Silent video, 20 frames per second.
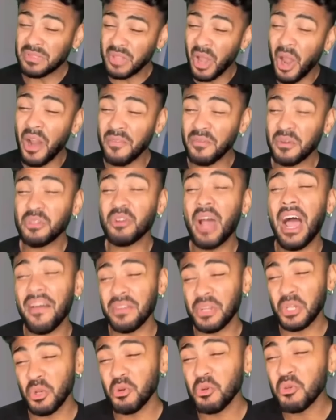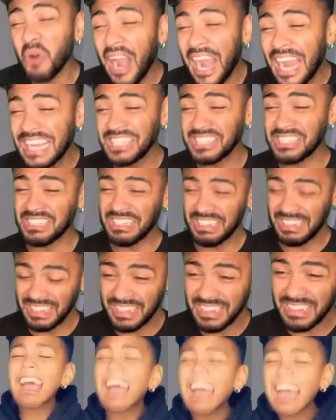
I'm sorry for driving you crazy.